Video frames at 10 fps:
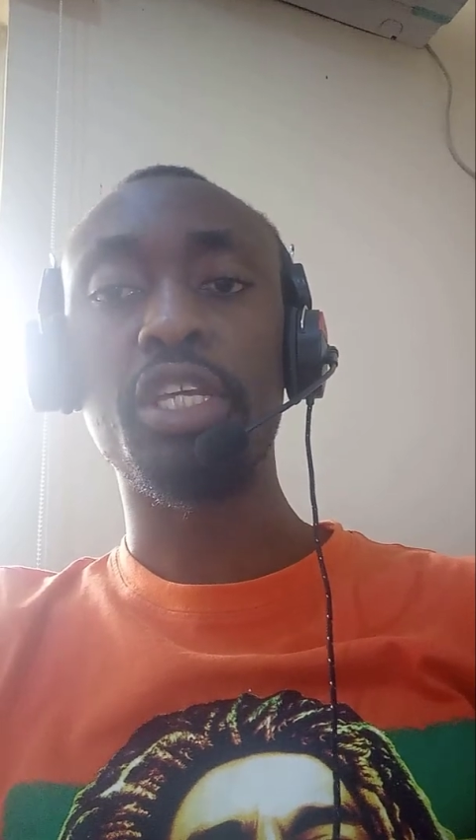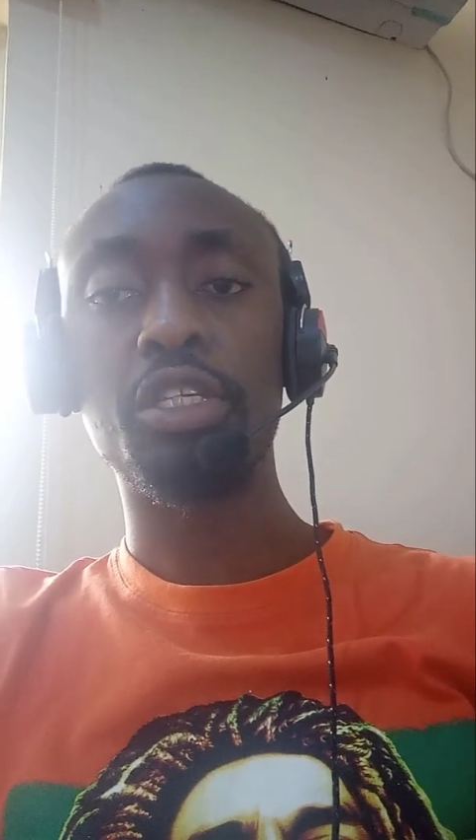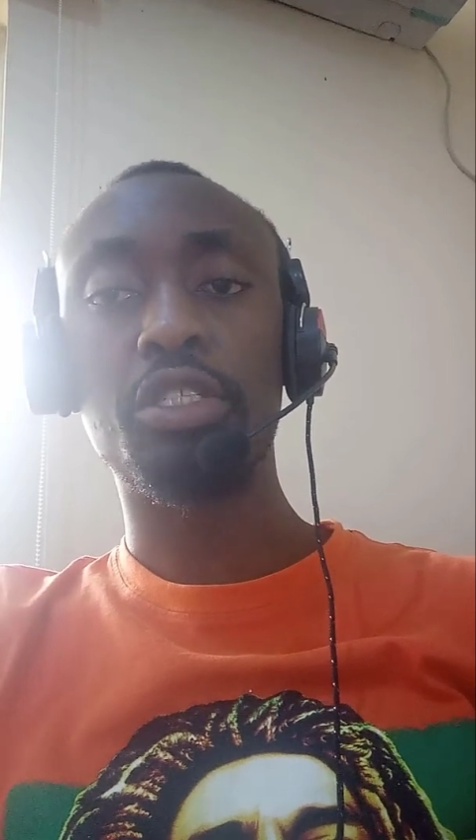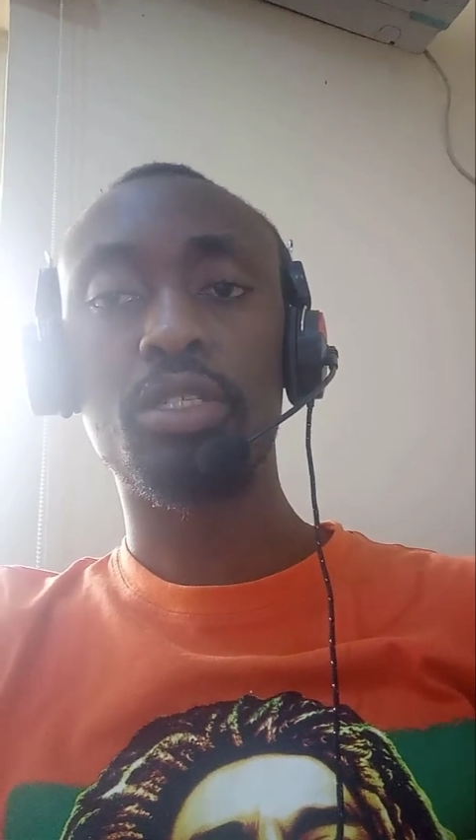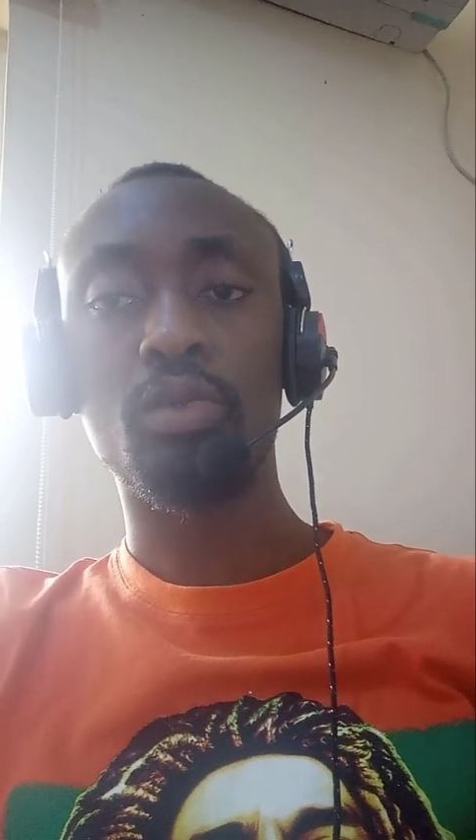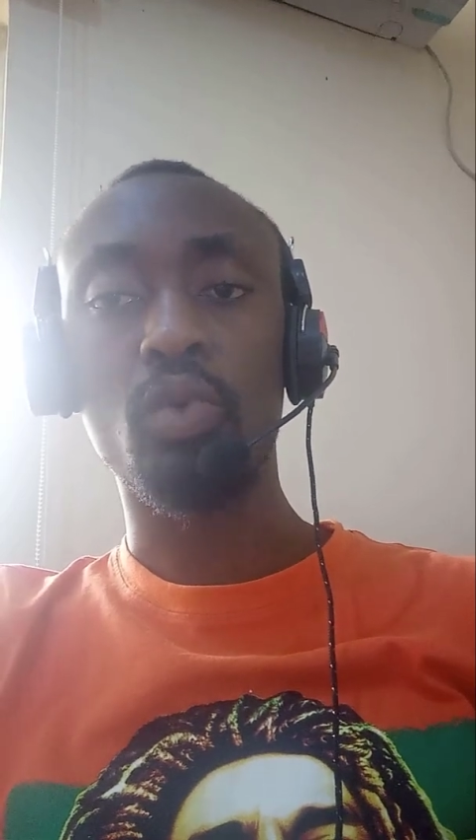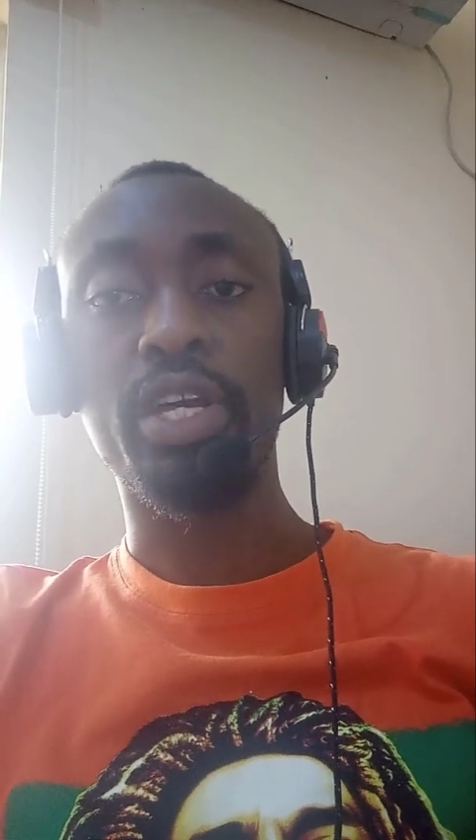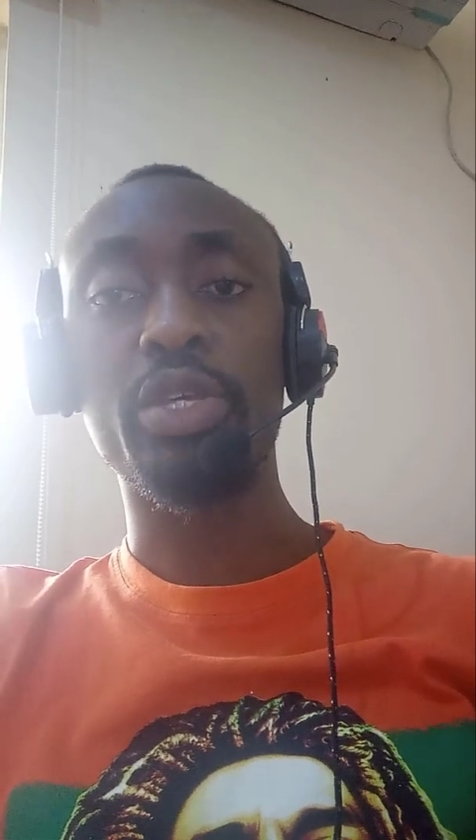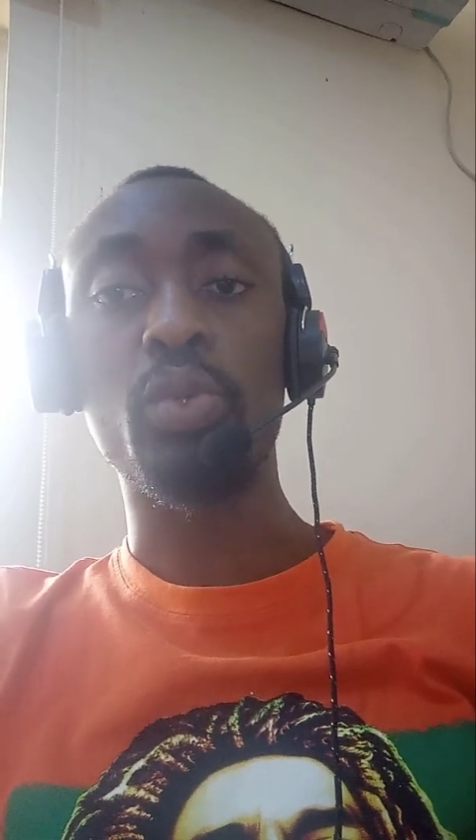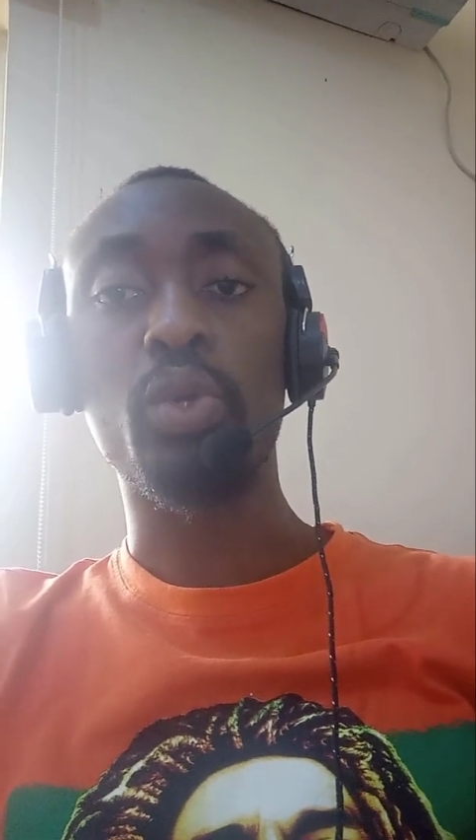hitch
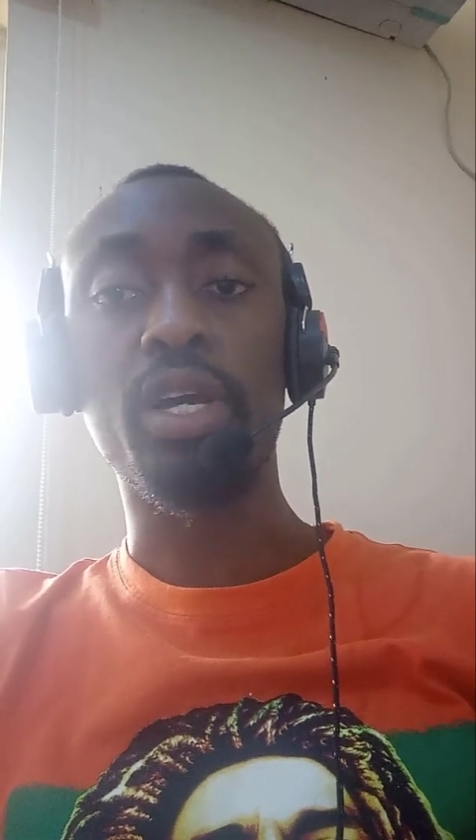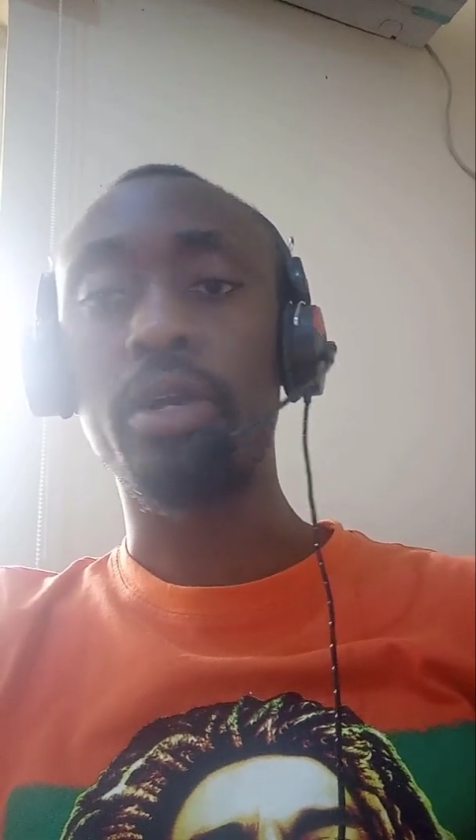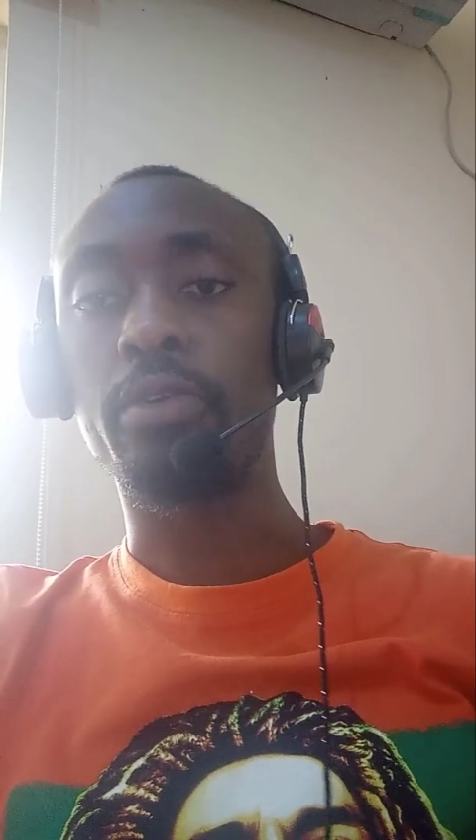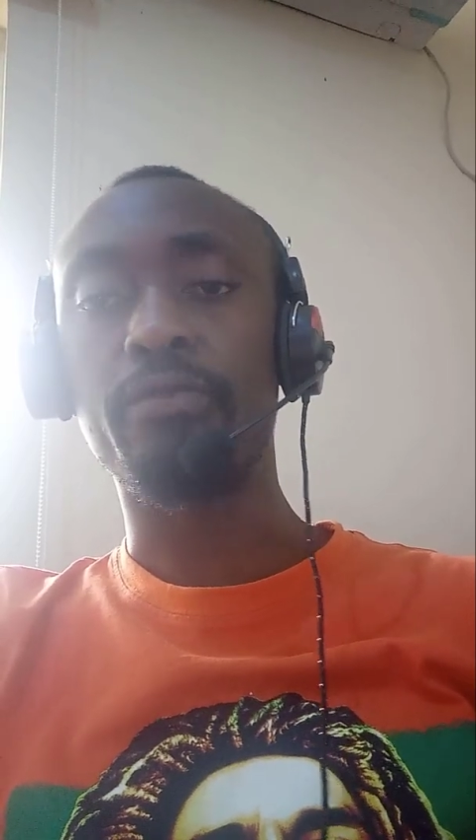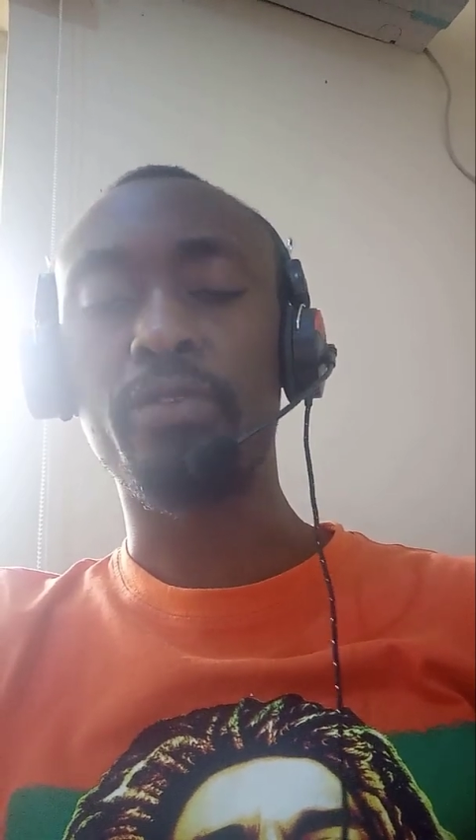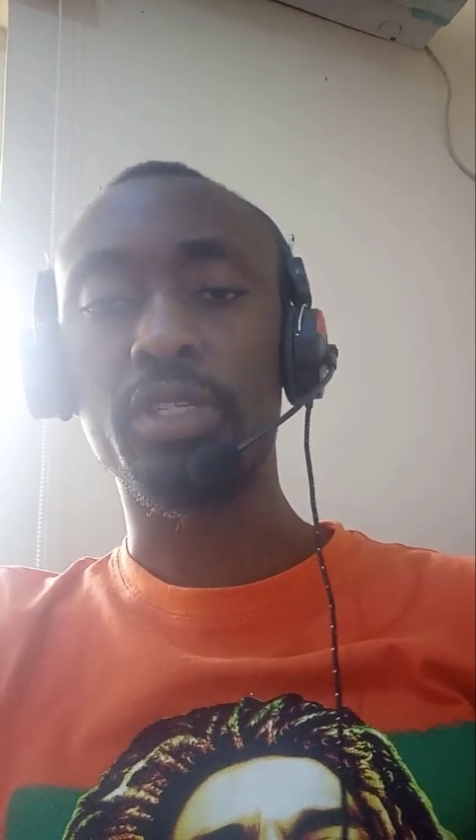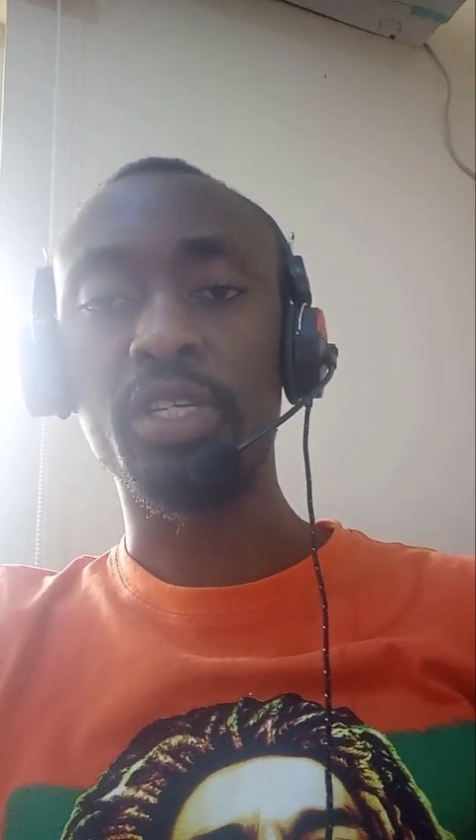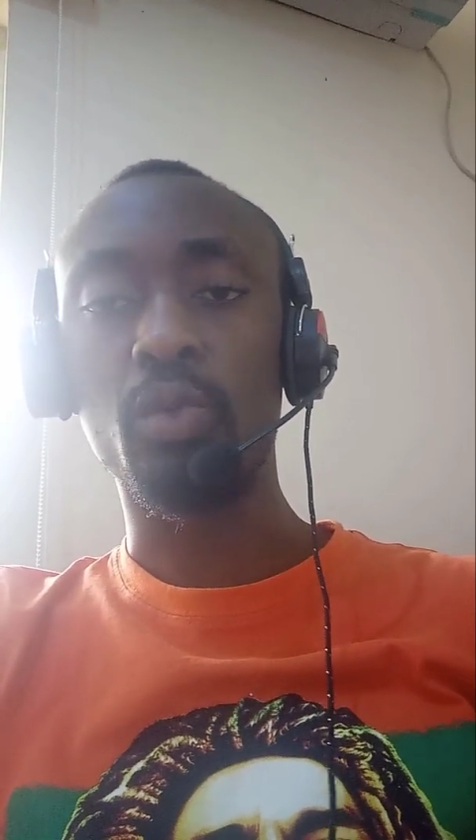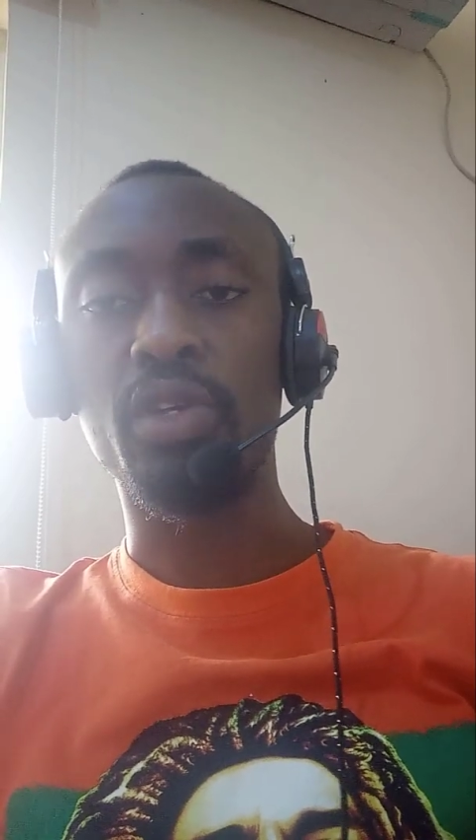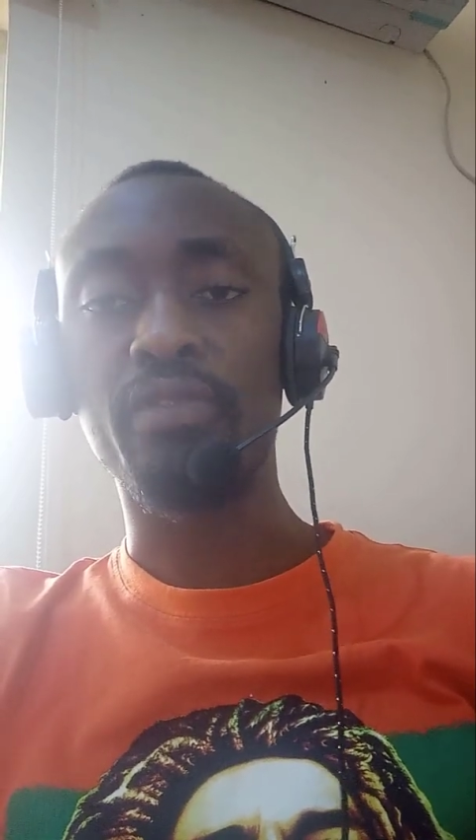while you are on
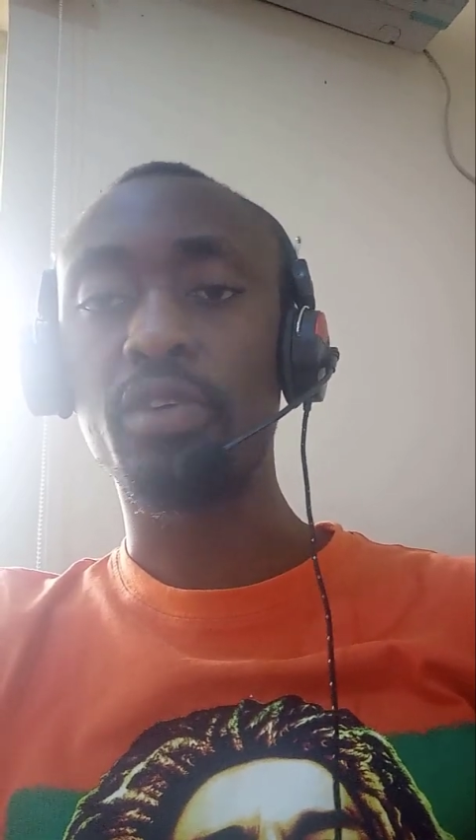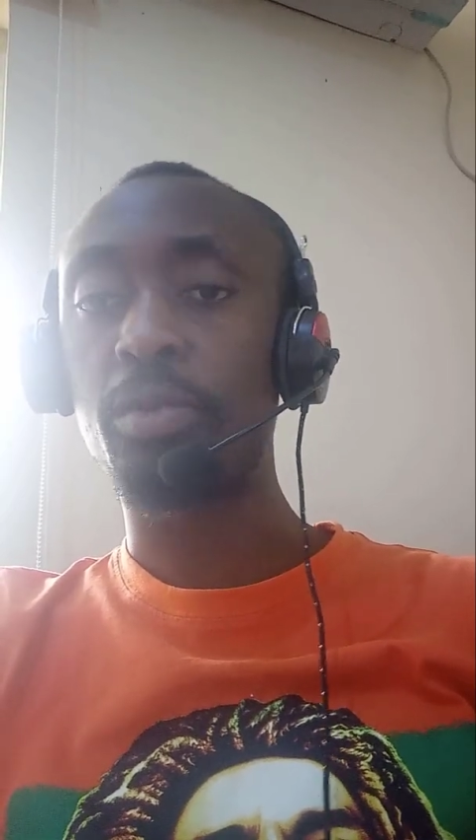Flutterwave.